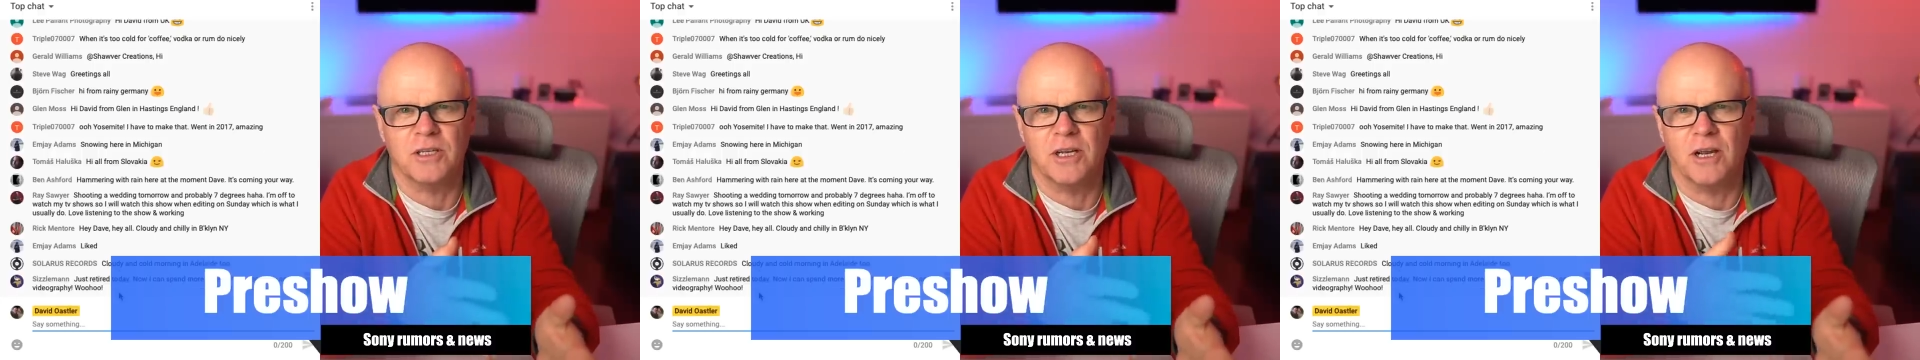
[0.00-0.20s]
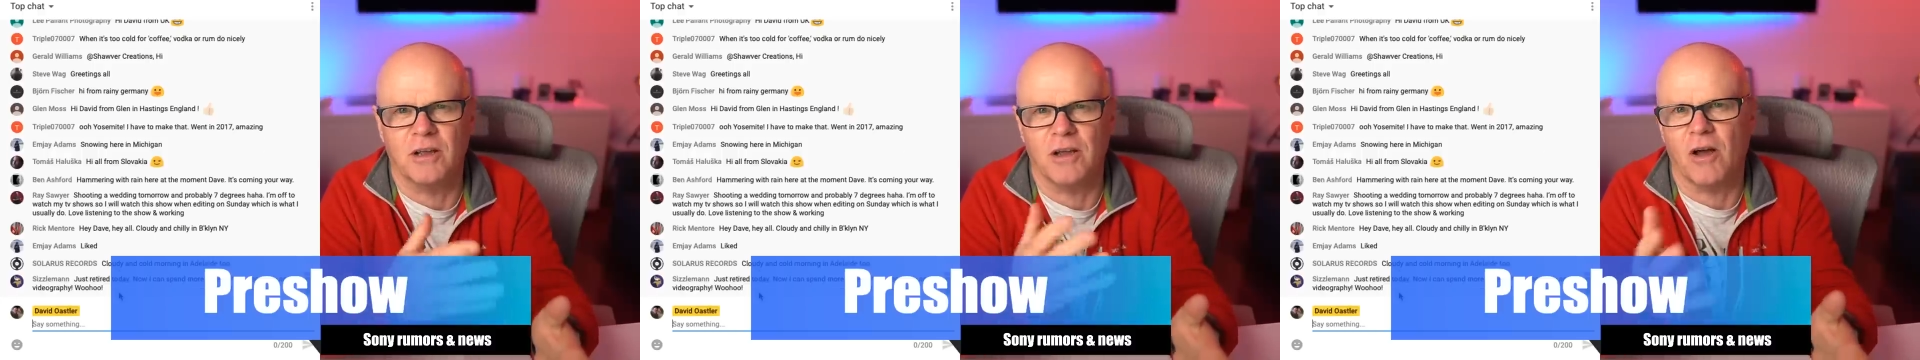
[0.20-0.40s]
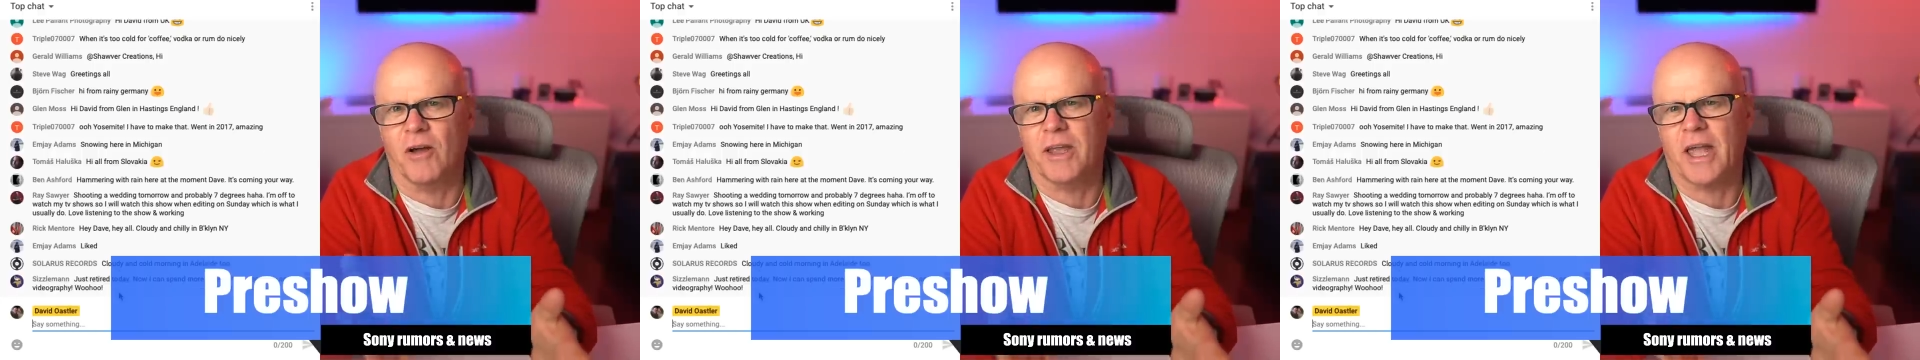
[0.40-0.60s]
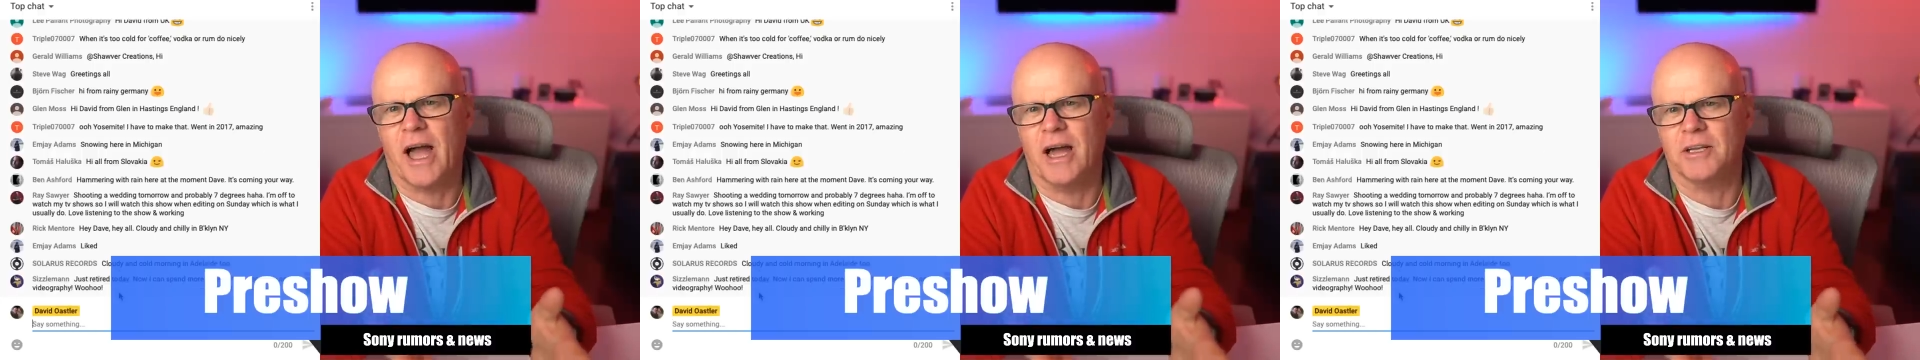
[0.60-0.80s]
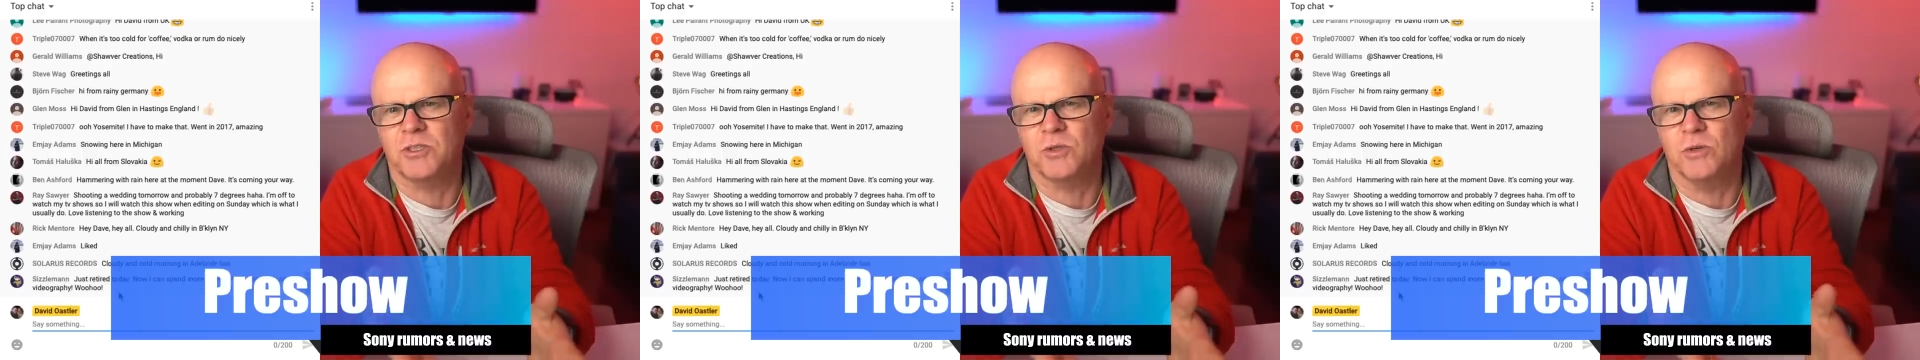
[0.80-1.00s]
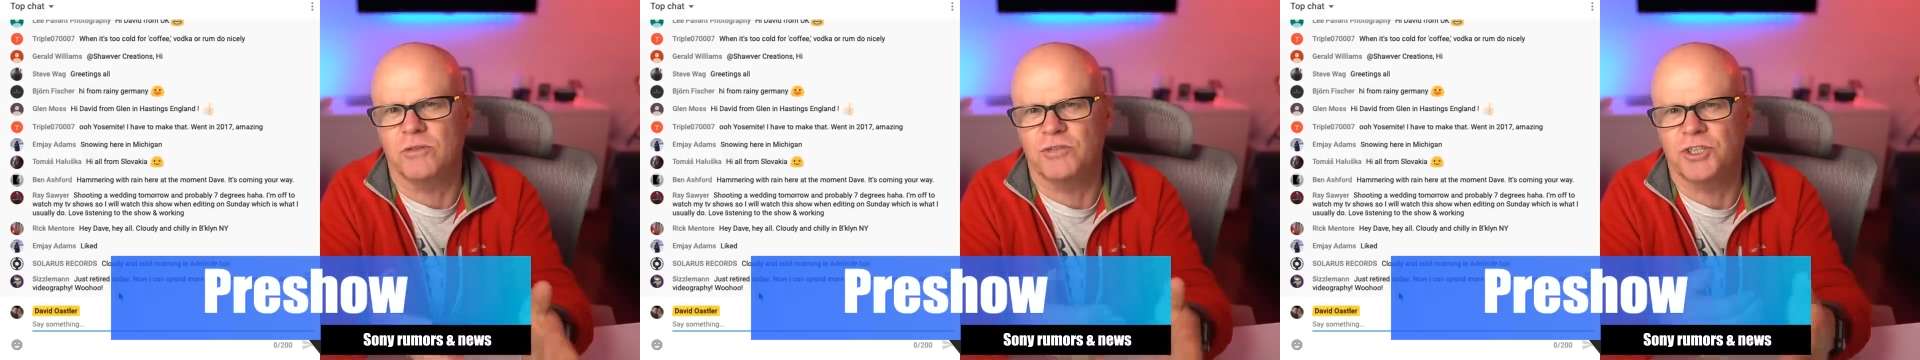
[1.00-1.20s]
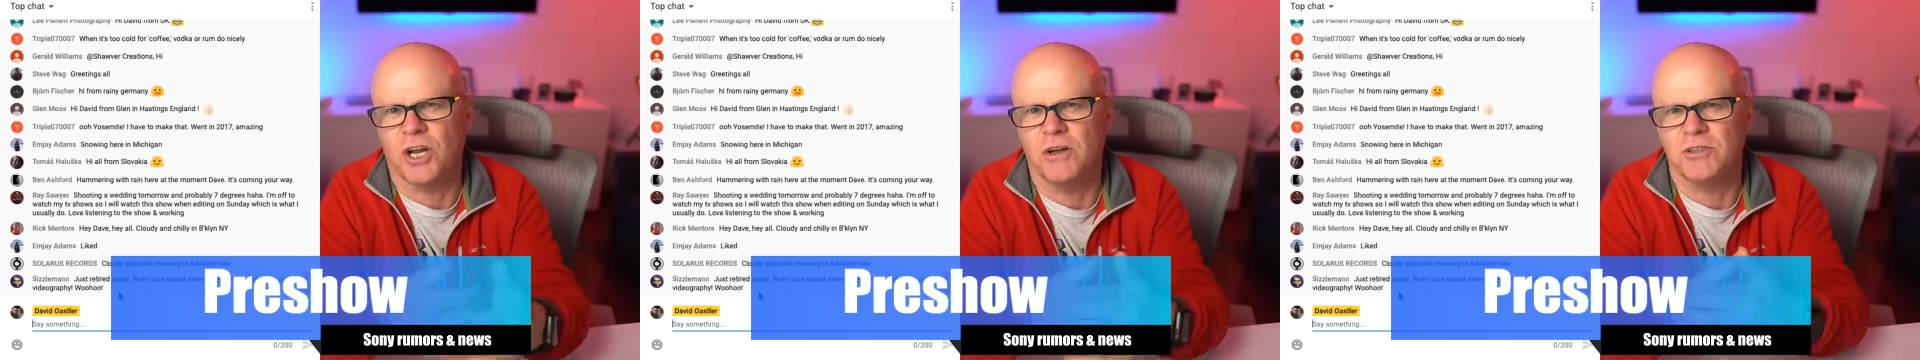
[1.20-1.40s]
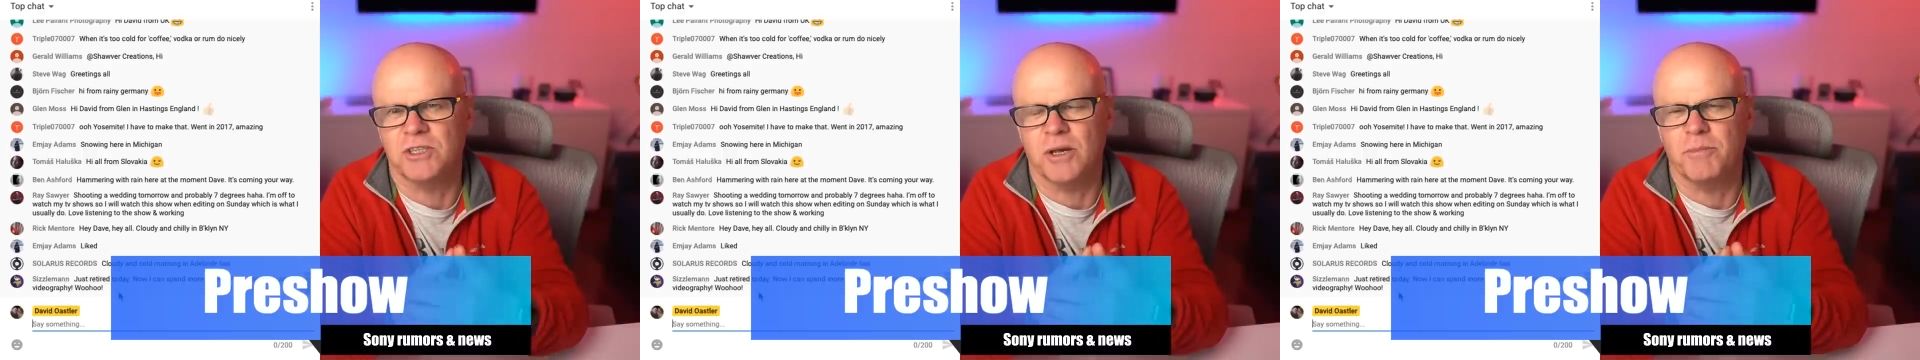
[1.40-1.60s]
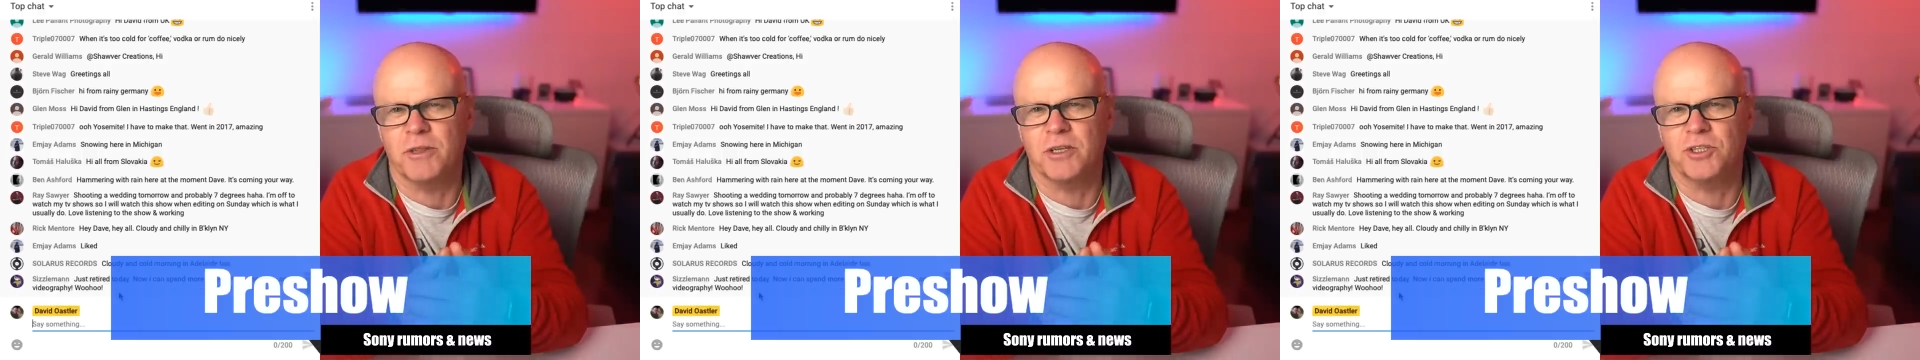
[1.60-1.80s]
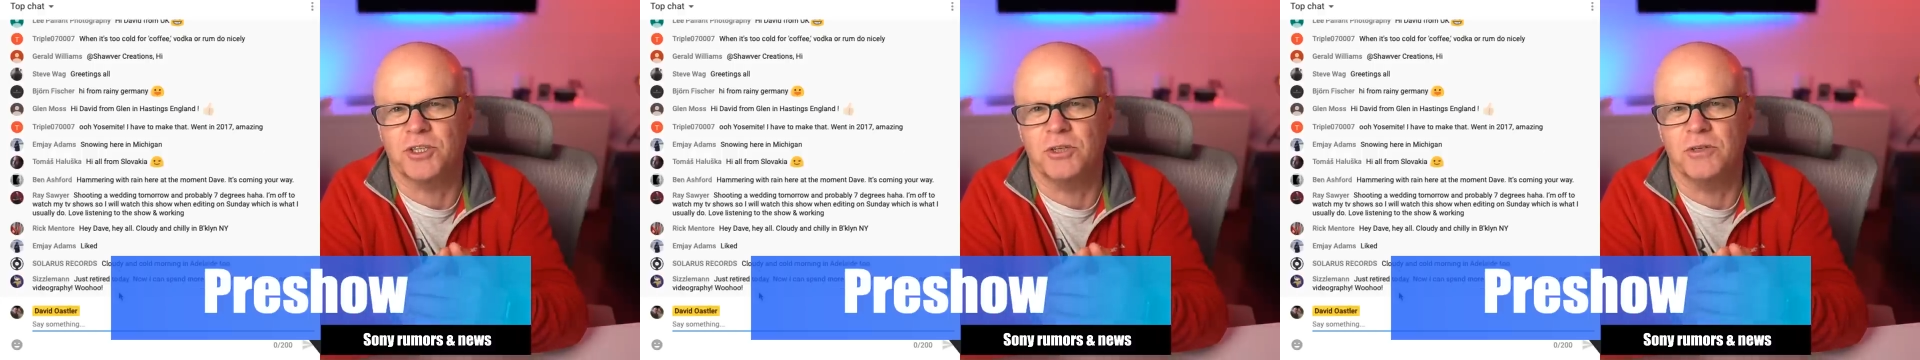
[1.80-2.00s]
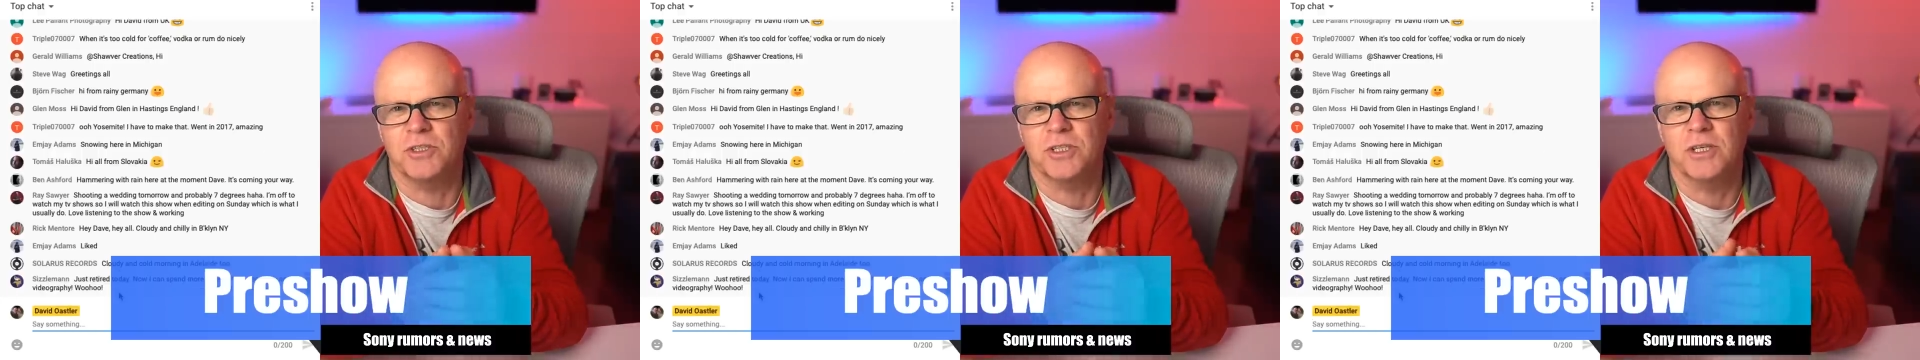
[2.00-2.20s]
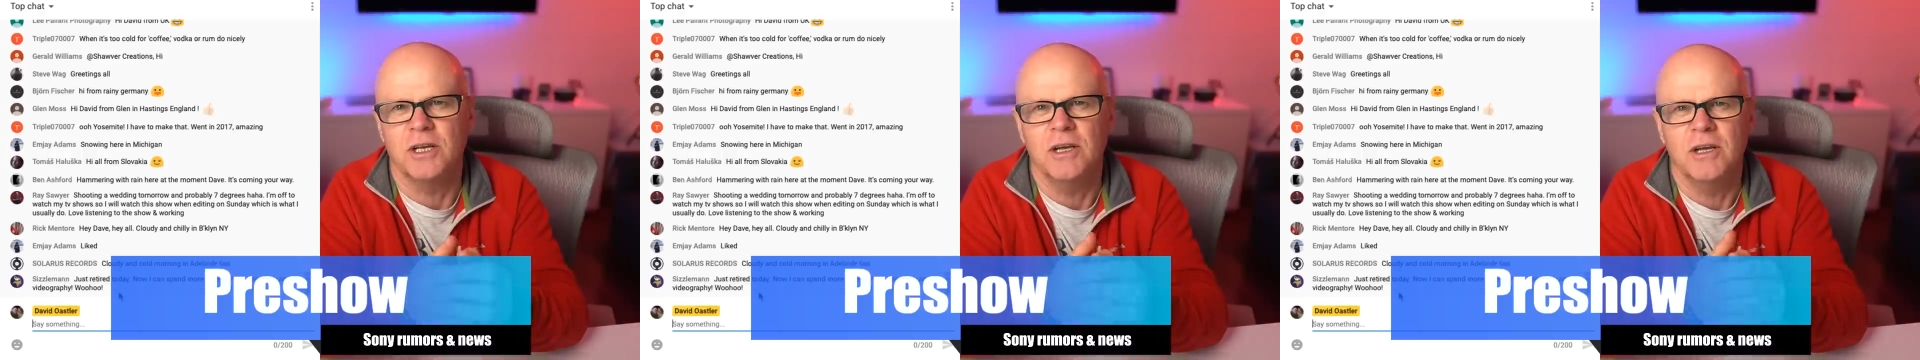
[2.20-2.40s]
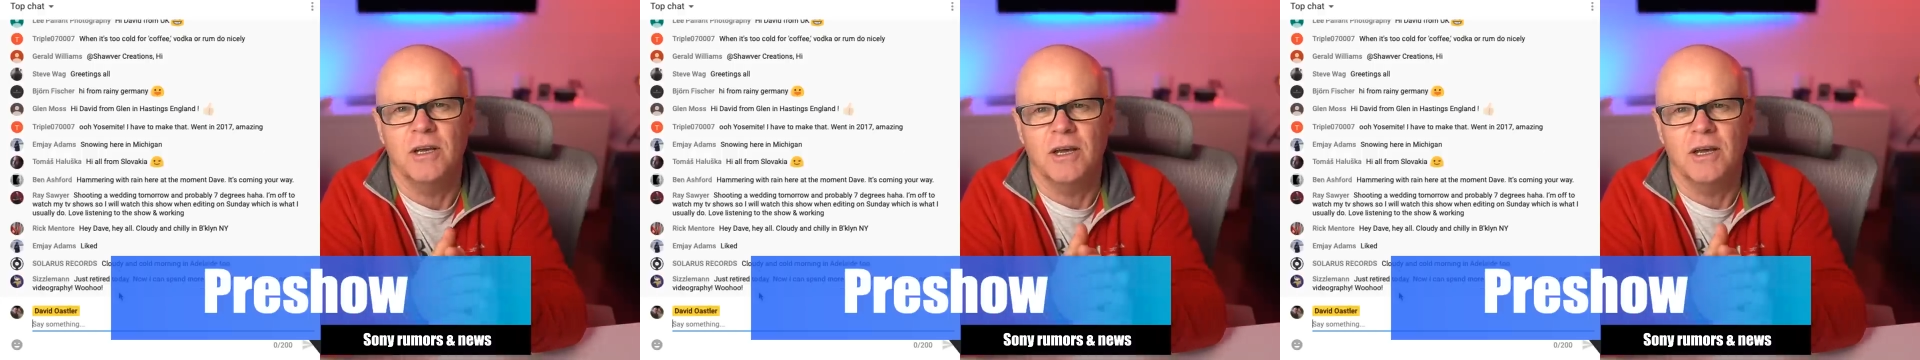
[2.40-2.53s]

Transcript: you know, I can't sort of show some of the shoots